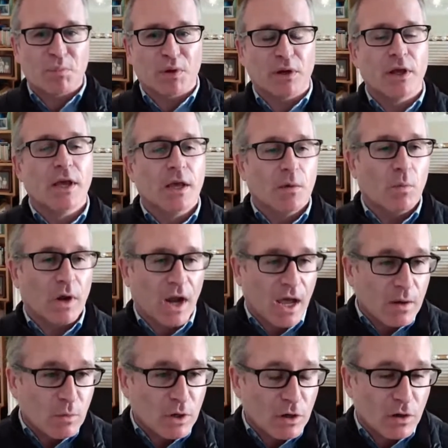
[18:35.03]
but what
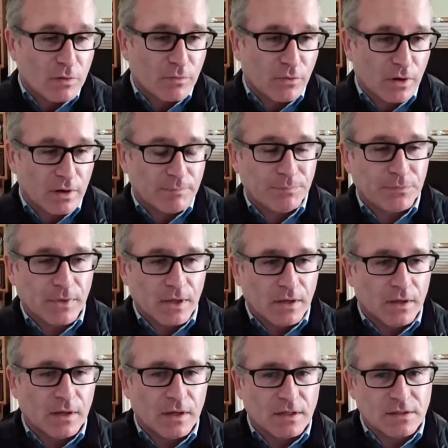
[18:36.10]
I would look for
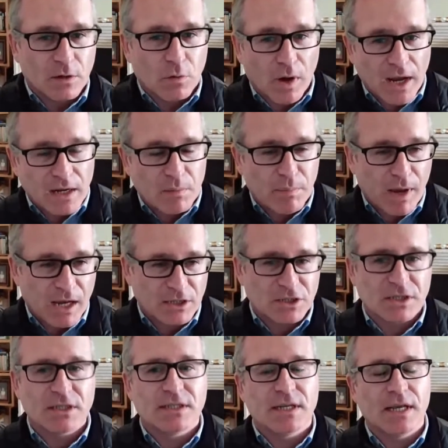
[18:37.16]
is a great and
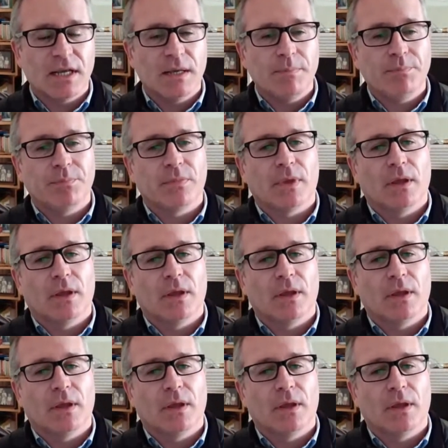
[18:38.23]
passionate team